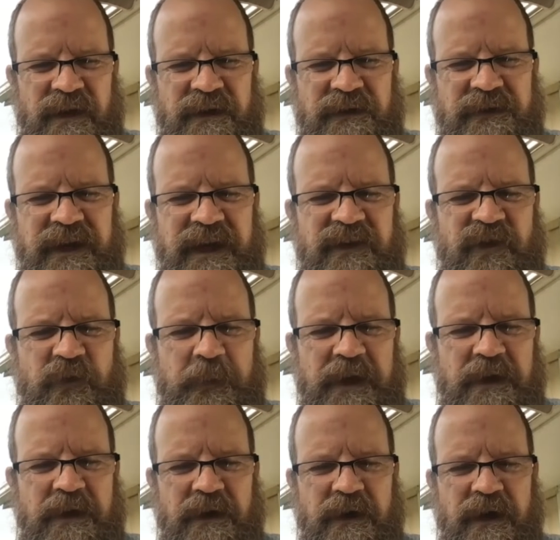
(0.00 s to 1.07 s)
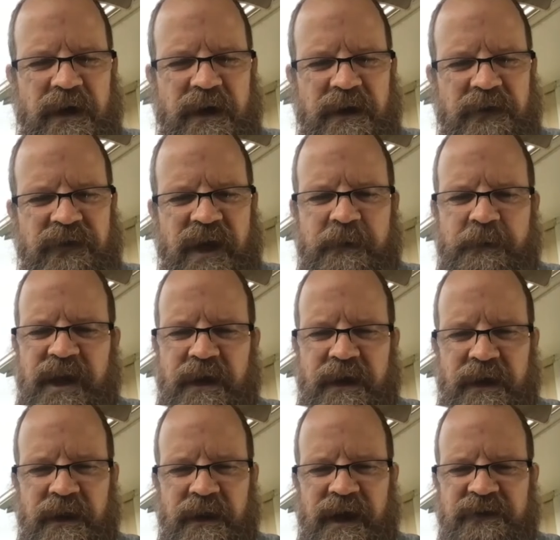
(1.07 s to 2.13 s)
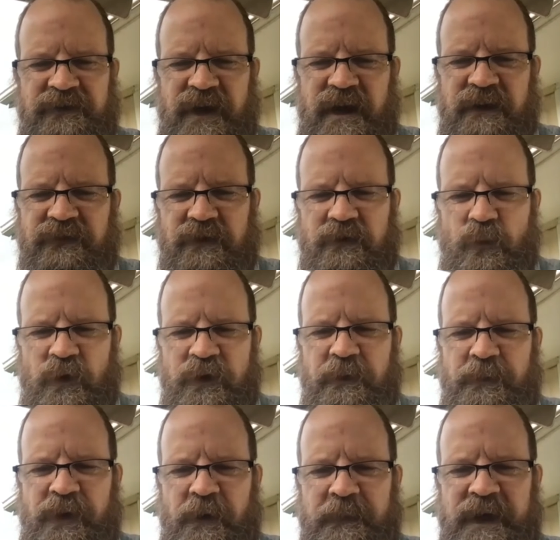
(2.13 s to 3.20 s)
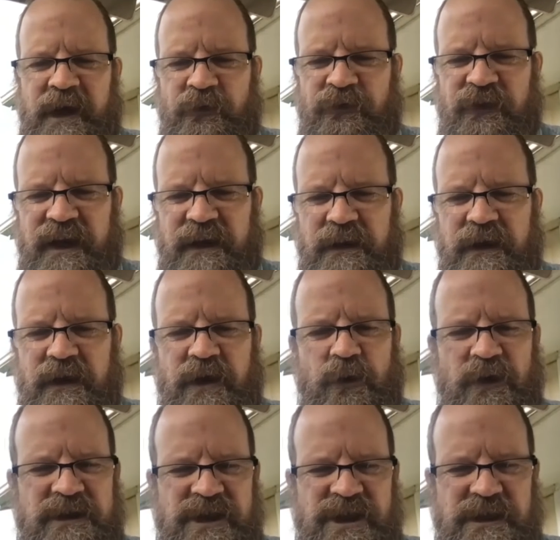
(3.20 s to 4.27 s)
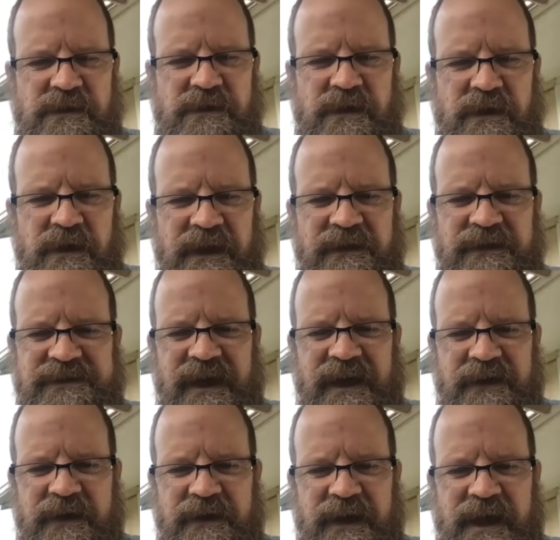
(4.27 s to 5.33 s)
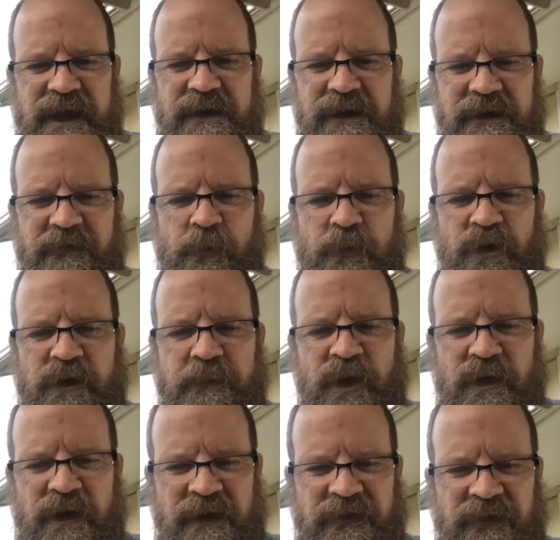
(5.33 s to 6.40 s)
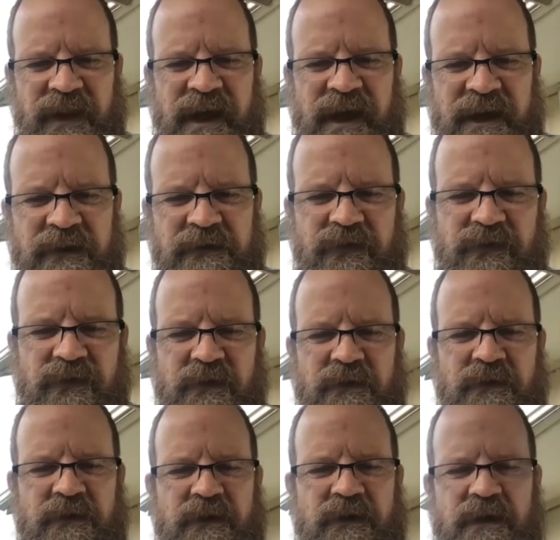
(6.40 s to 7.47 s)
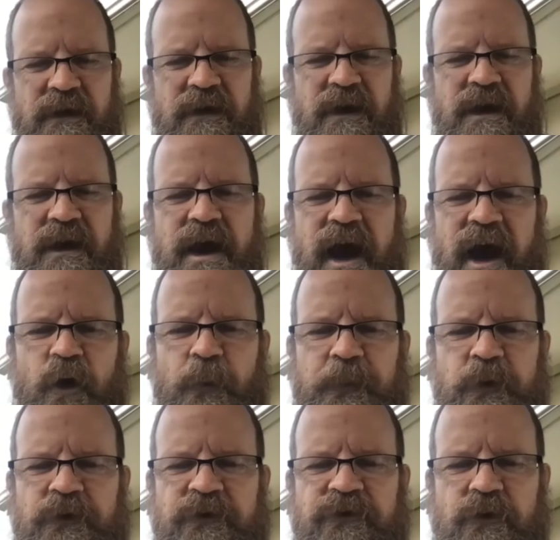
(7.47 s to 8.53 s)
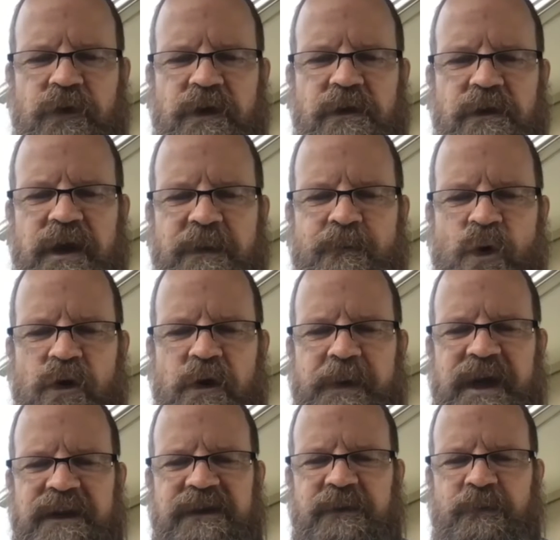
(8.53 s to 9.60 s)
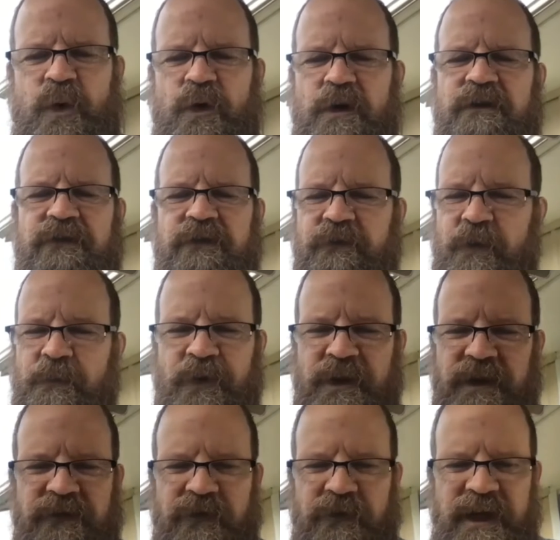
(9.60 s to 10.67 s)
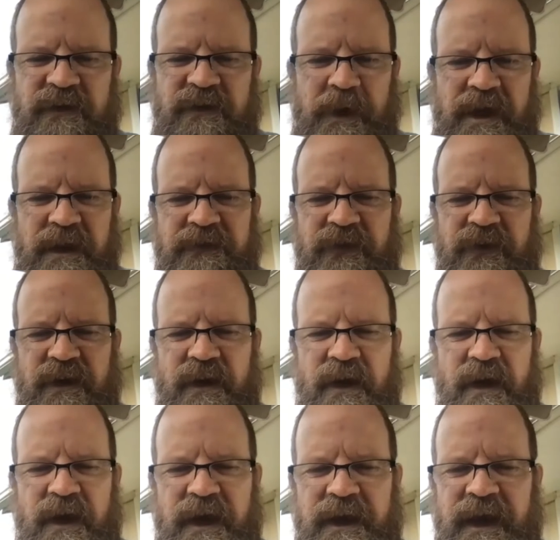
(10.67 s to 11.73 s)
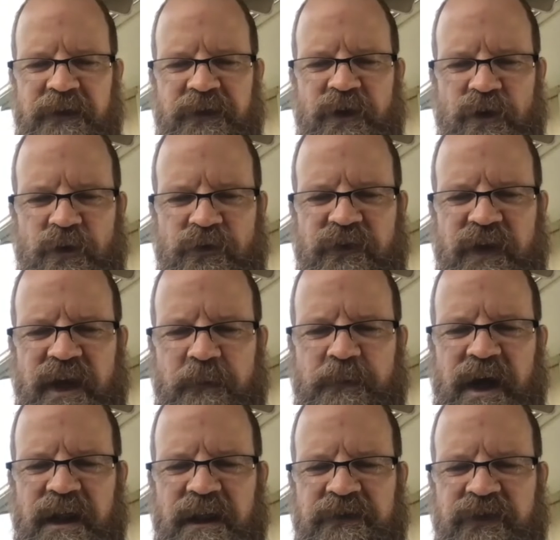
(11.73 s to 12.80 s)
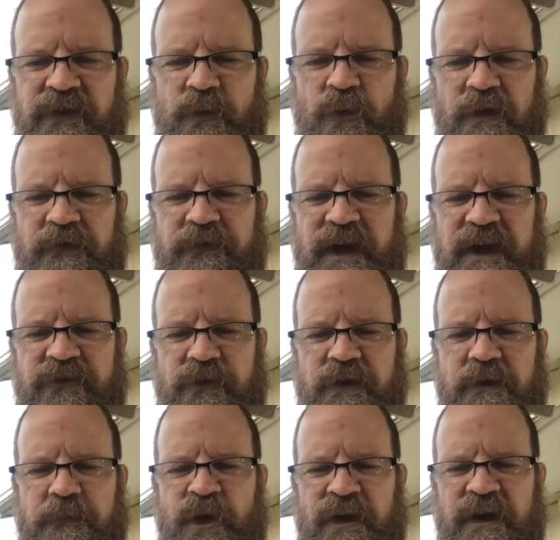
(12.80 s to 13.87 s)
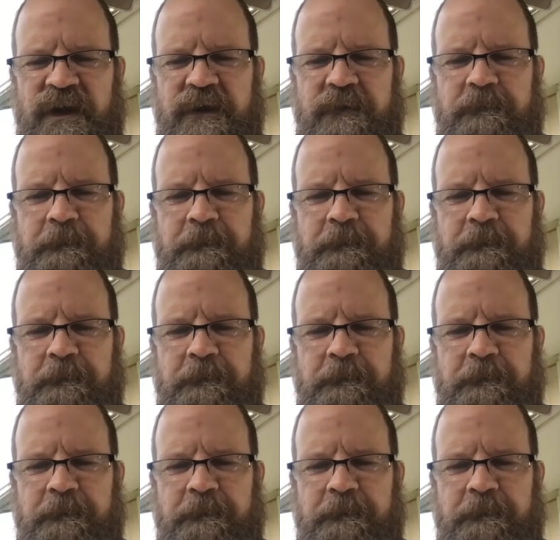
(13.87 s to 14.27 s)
Today's speaker is Amy Eli Johnson with the Palmetto Cycling Coalition and the South Carolina Livable Communities Alliance. I hope you enjoy learning more about the importance of complete streets policy and how the new state policy will affect your community.